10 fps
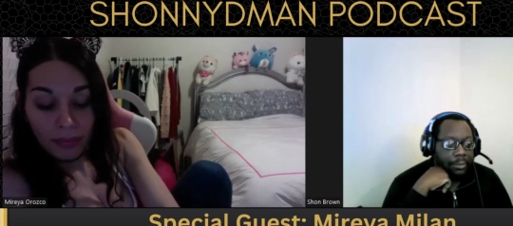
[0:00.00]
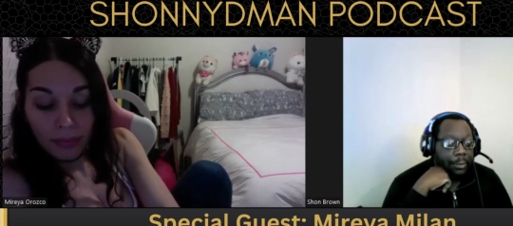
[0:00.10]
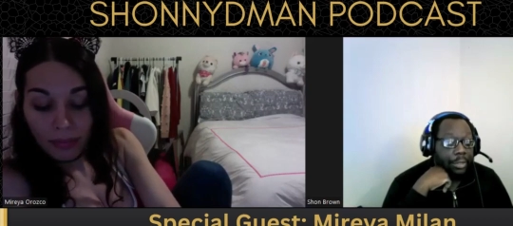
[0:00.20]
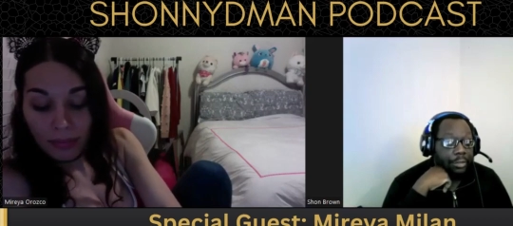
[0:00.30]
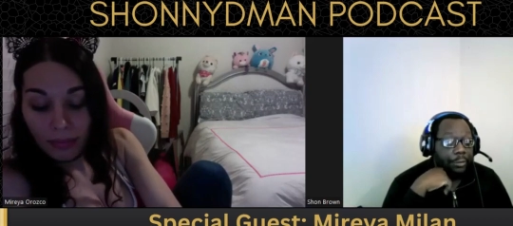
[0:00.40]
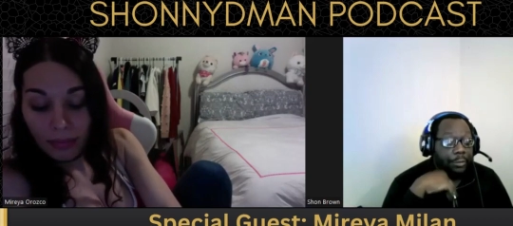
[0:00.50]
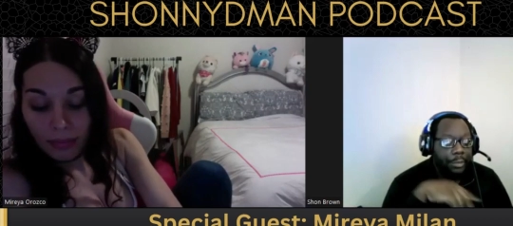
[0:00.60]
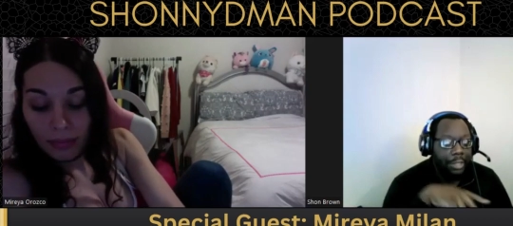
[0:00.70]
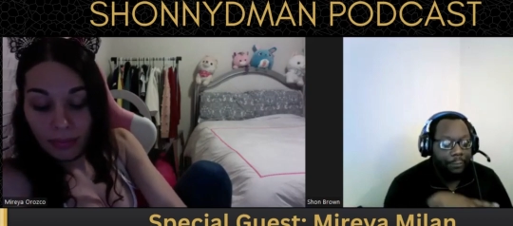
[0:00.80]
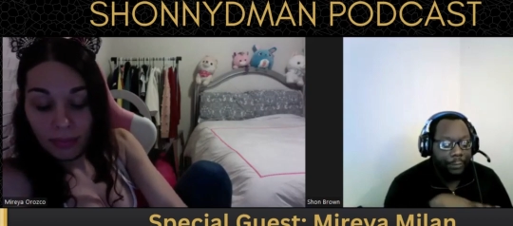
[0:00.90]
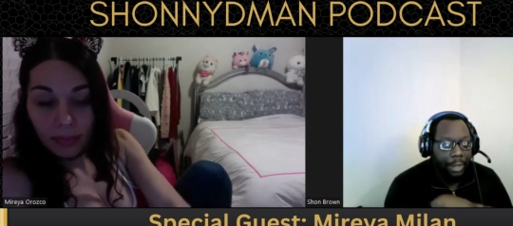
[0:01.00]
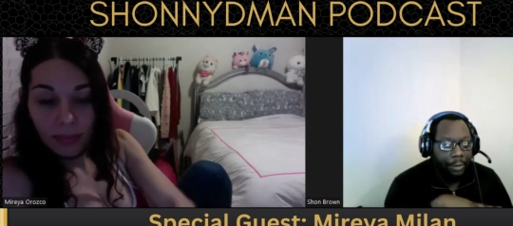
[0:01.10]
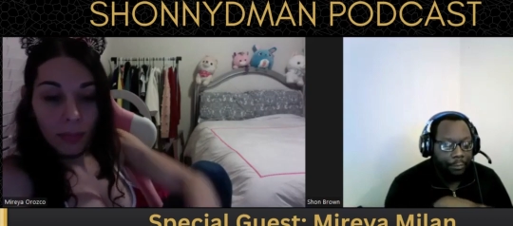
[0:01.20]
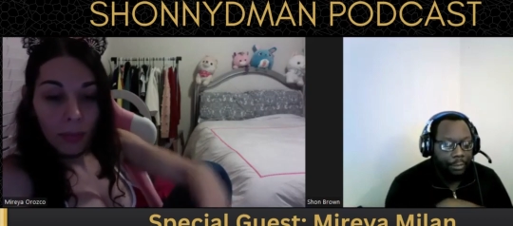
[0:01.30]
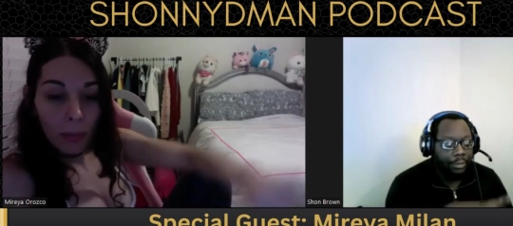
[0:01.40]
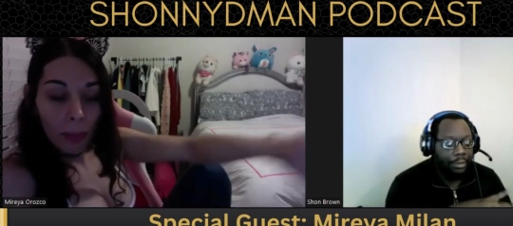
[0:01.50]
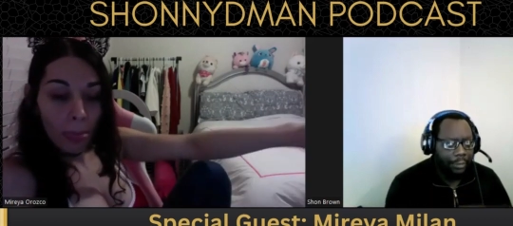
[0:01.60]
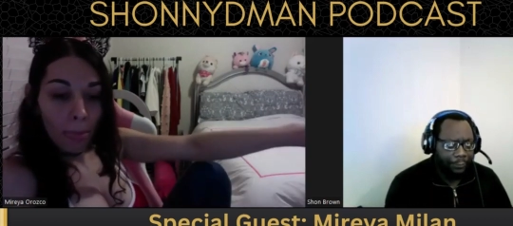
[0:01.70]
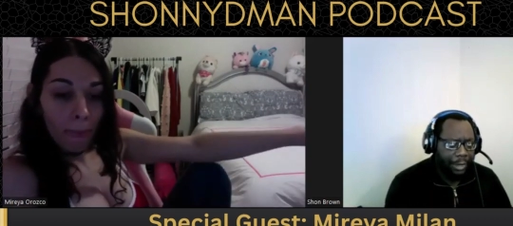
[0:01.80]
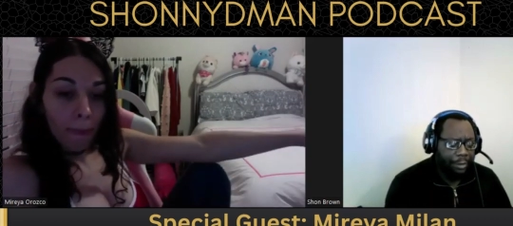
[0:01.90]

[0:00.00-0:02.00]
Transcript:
Speaker 1: What, so were these photographers? So these